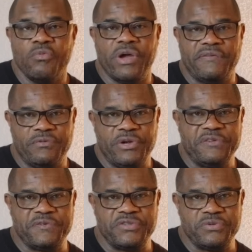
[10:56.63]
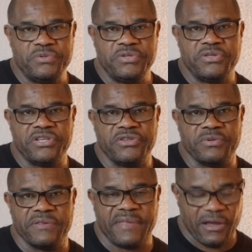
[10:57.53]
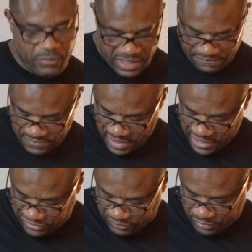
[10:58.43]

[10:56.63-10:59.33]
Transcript: whatever works for you, you can do it that way. I just